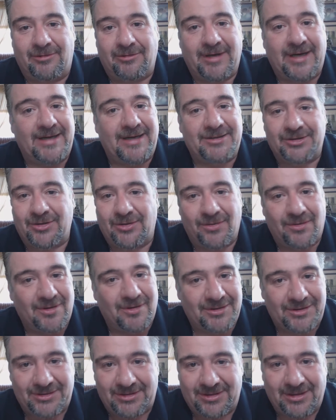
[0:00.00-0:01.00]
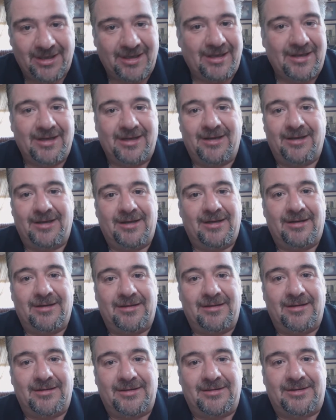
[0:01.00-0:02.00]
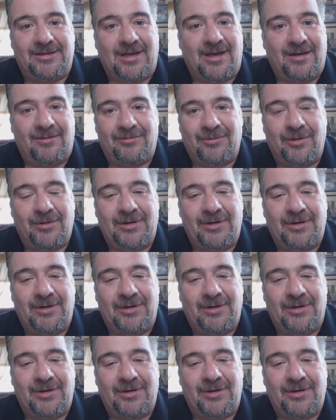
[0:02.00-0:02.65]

crash course, road